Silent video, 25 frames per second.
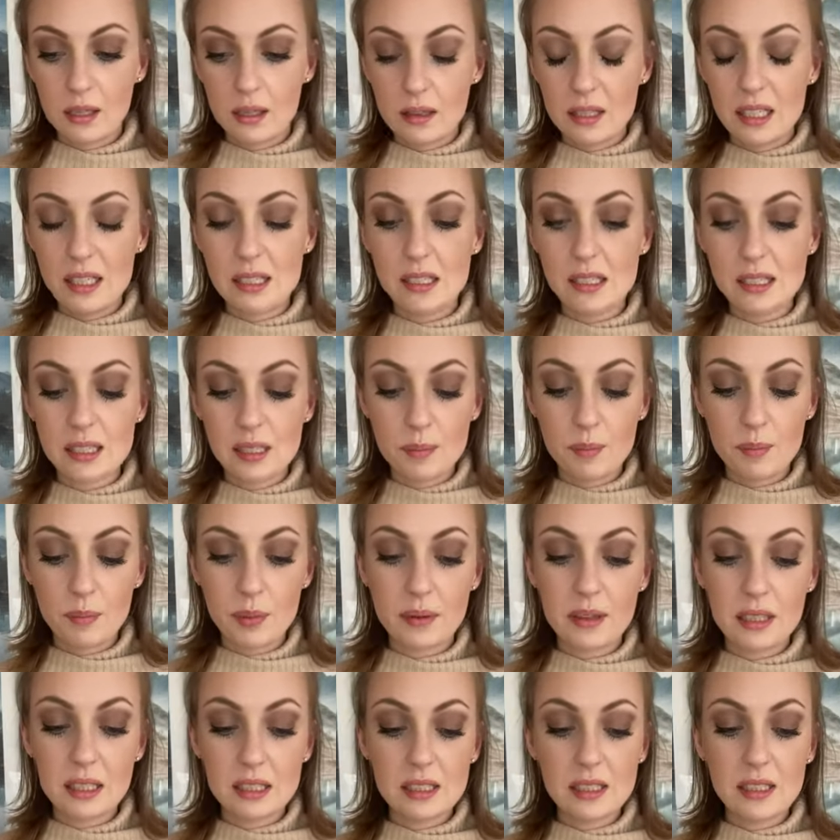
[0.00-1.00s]
This is a,
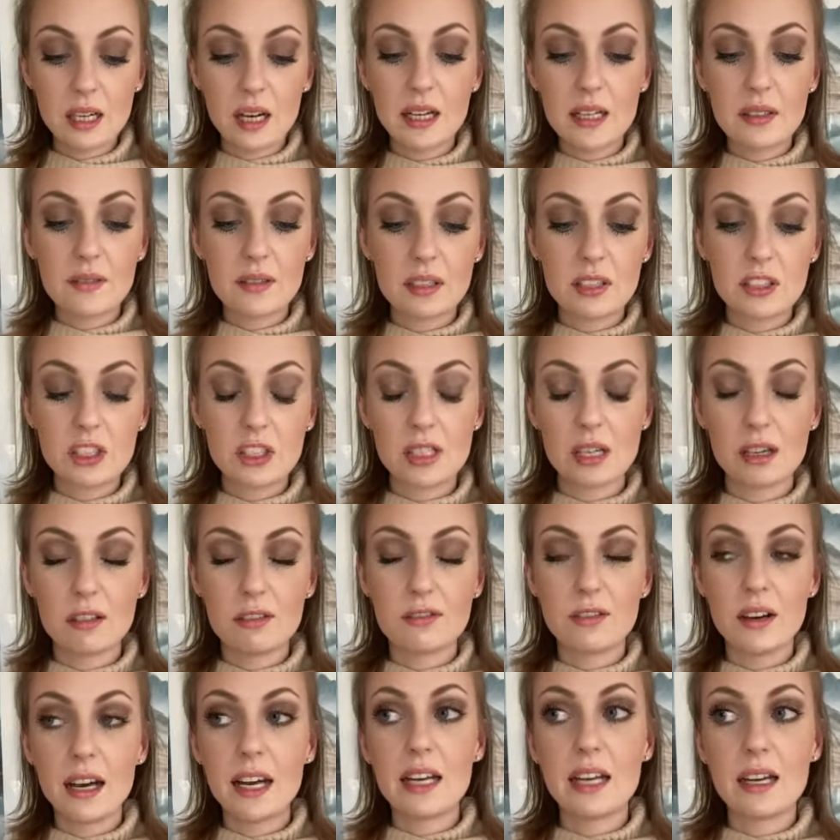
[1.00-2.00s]
this is not even just a
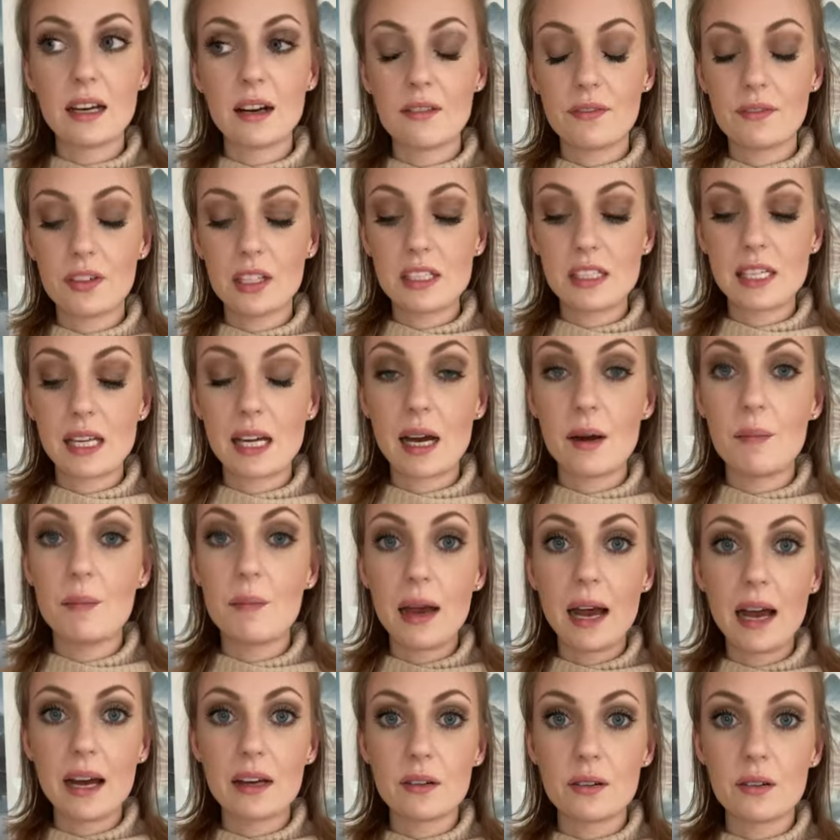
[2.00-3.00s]
fight. It feels like a
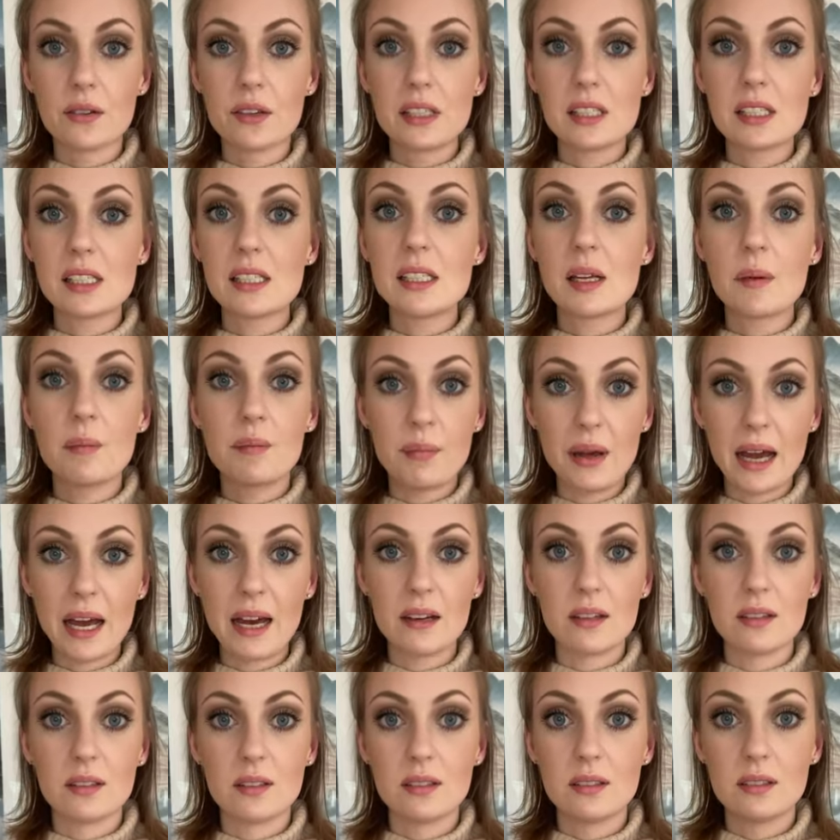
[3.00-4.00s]
battle. This is a
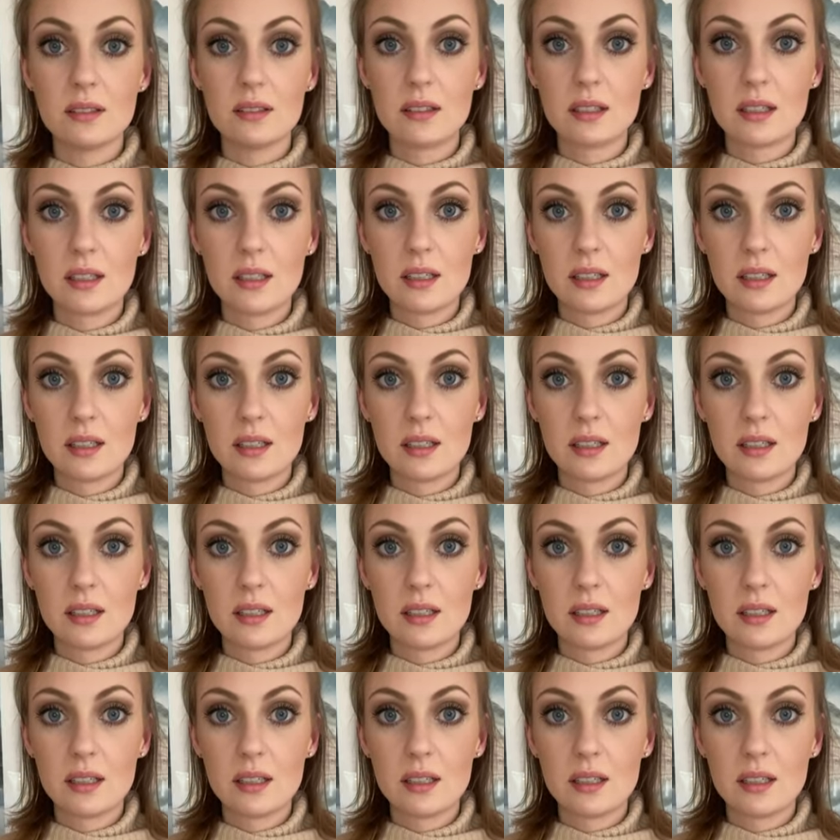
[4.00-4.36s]
battle.